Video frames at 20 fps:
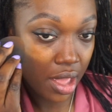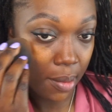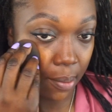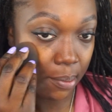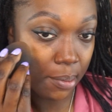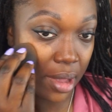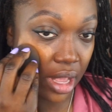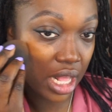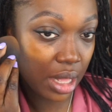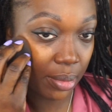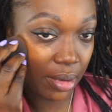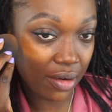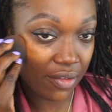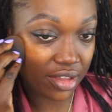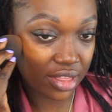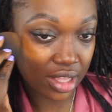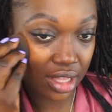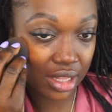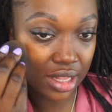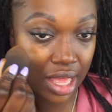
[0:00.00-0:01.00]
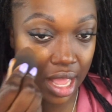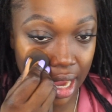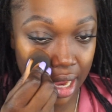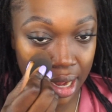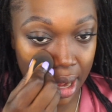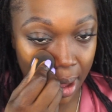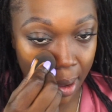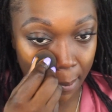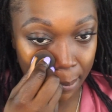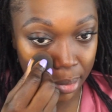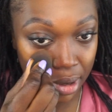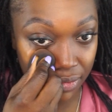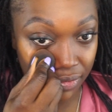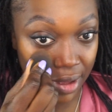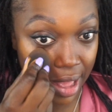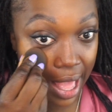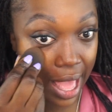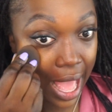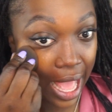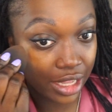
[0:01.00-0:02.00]
makeup, everything line. But if
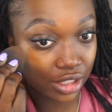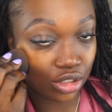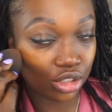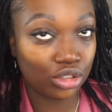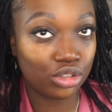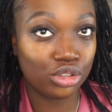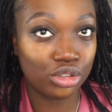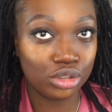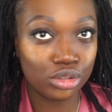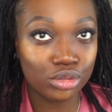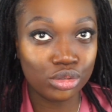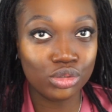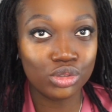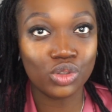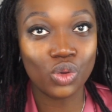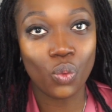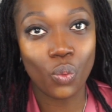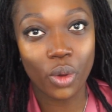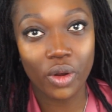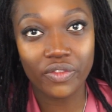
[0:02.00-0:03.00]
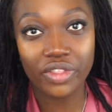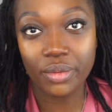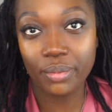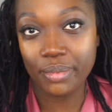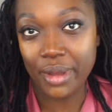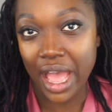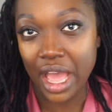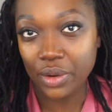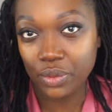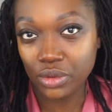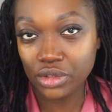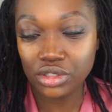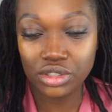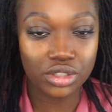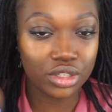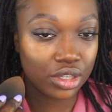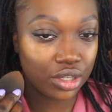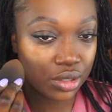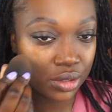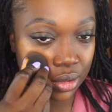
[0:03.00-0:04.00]
I had to choose one of the bad ones
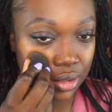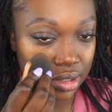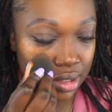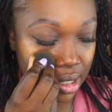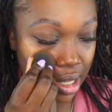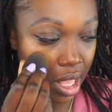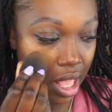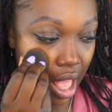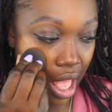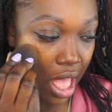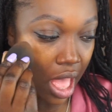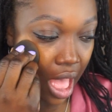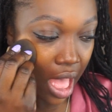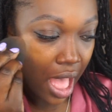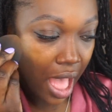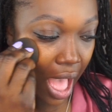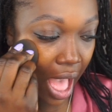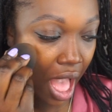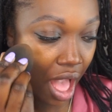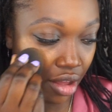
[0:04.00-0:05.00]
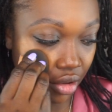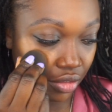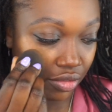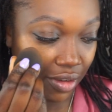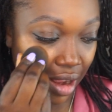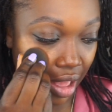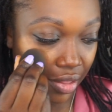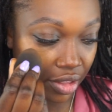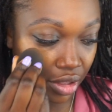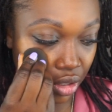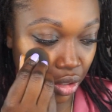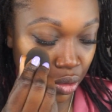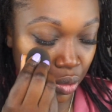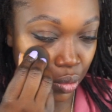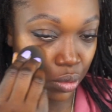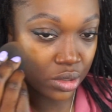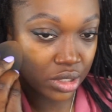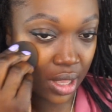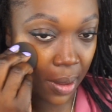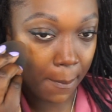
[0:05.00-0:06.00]
to use, I would rather
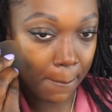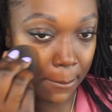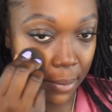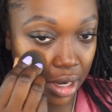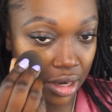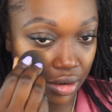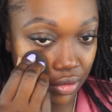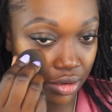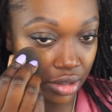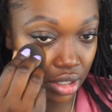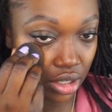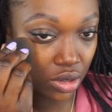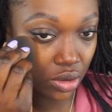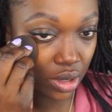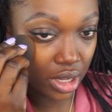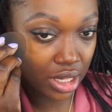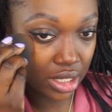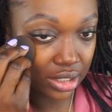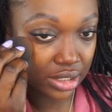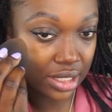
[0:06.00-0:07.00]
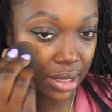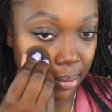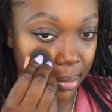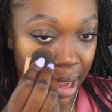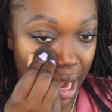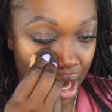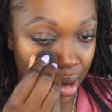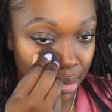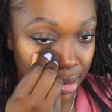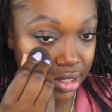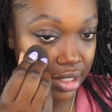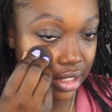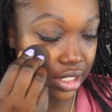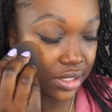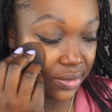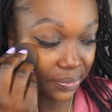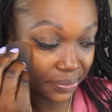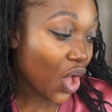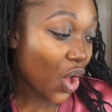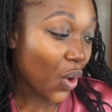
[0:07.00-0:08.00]
use mineral oils than
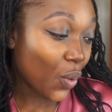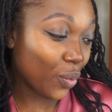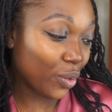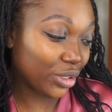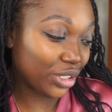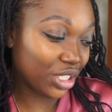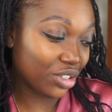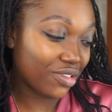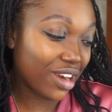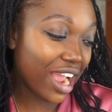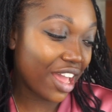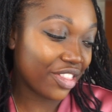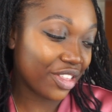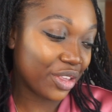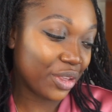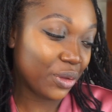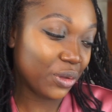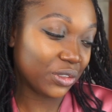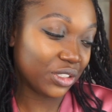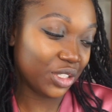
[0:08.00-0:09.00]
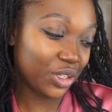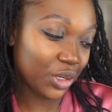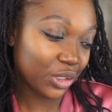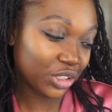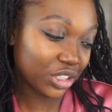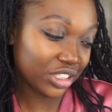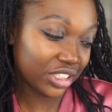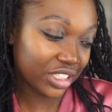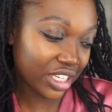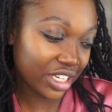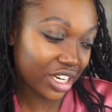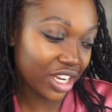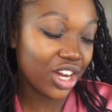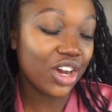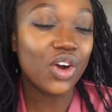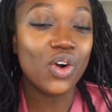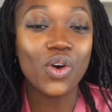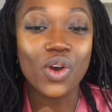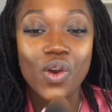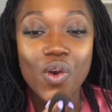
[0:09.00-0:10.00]
parabens. Would you rather use
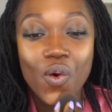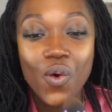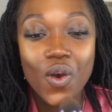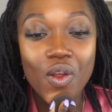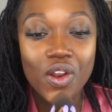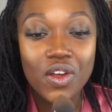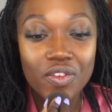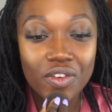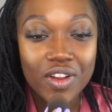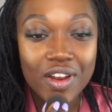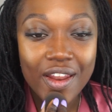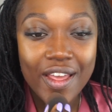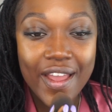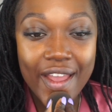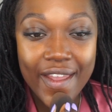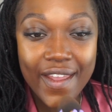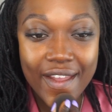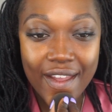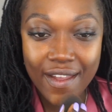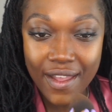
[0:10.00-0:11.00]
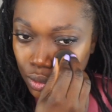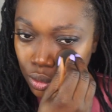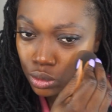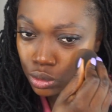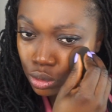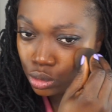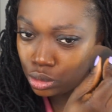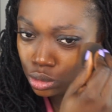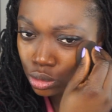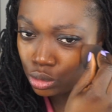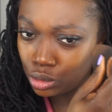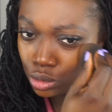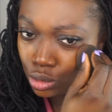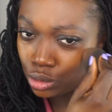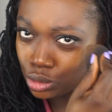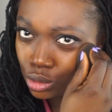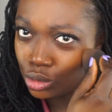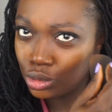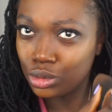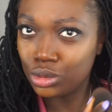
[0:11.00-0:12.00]
Neutrogena or olive oil?
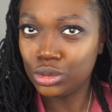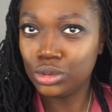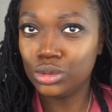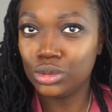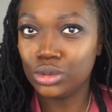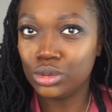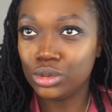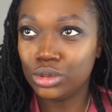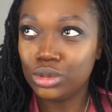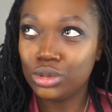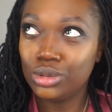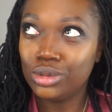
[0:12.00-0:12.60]
Ooh.